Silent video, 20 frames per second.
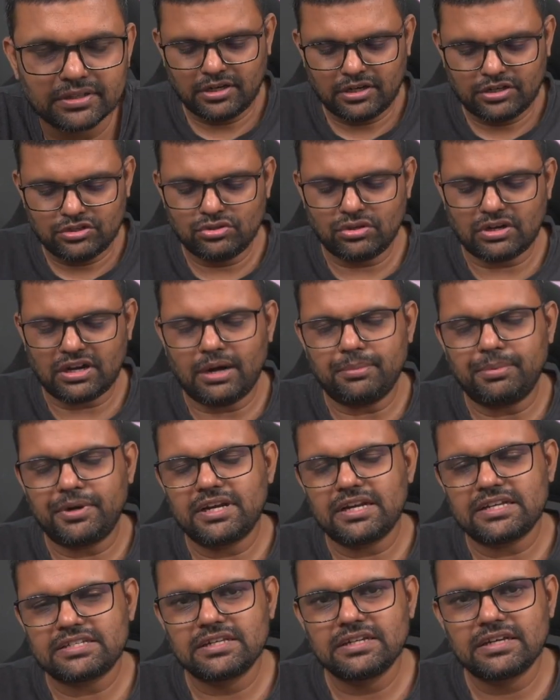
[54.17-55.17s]
Your capital
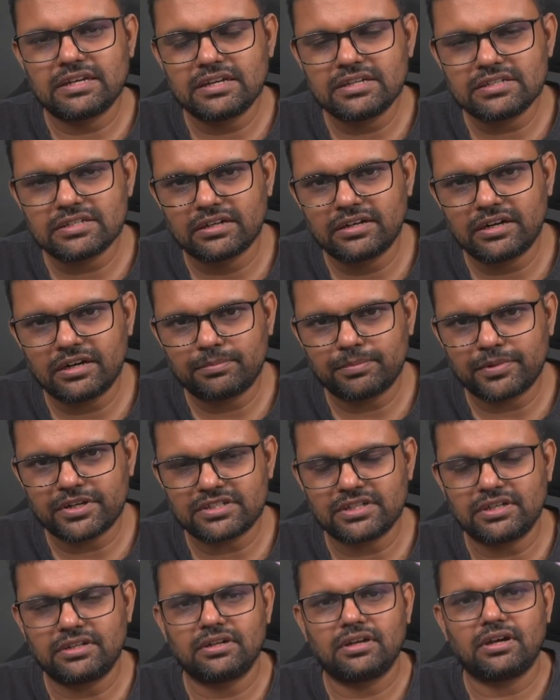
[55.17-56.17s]
has increased
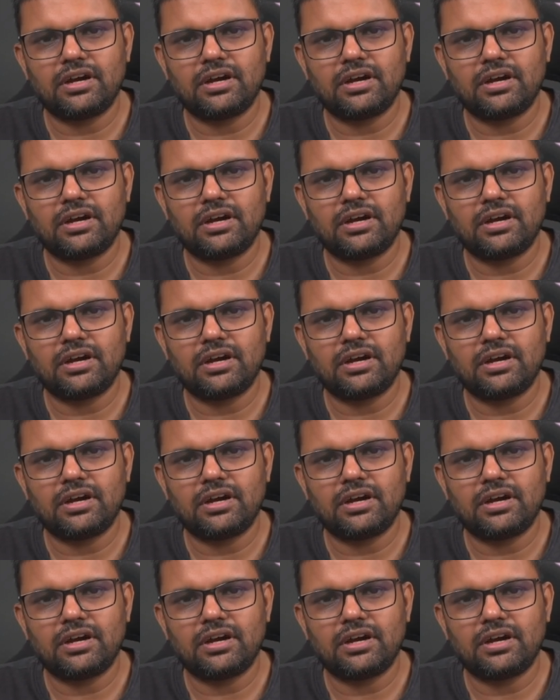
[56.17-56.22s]
100%.